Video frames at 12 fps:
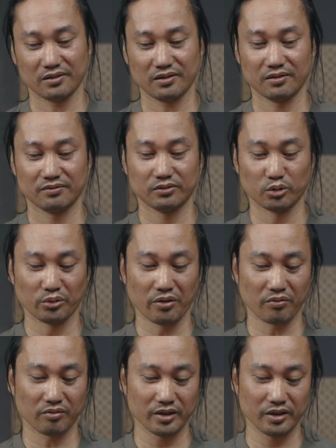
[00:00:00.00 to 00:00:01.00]
of Jordan
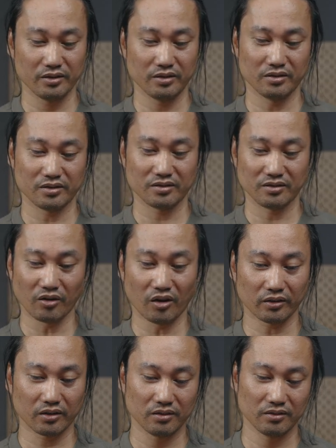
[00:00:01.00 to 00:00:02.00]
3 is
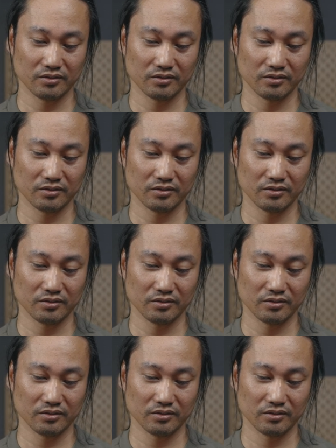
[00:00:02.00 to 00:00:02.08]
not,